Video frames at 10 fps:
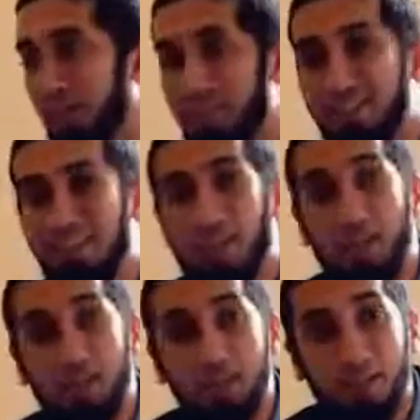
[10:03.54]
that He is
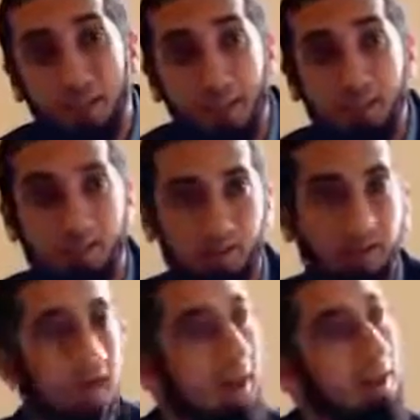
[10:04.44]
the king.
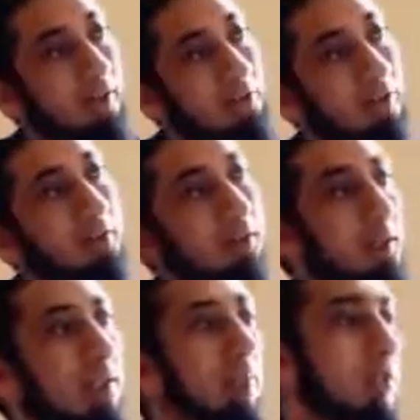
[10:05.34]
And the first
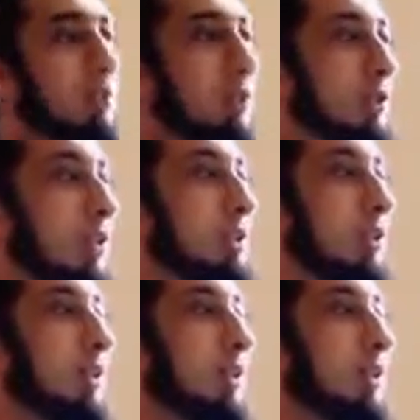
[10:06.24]
thing the Messenger does,